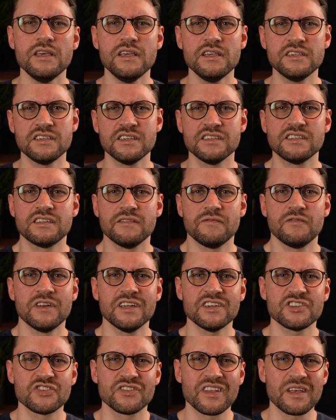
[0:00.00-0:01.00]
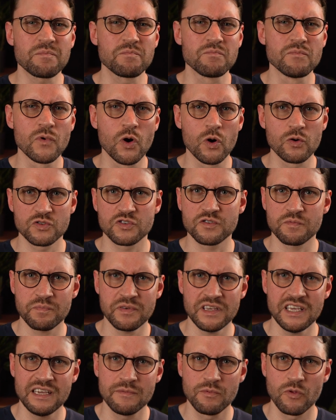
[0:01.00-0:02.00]
easiest definition that most
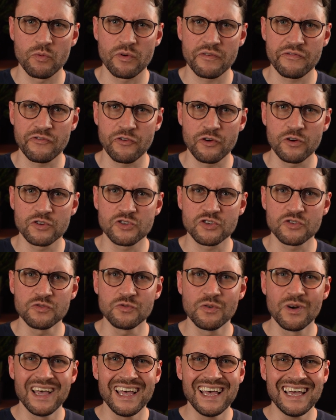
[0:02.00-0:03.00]
people refer to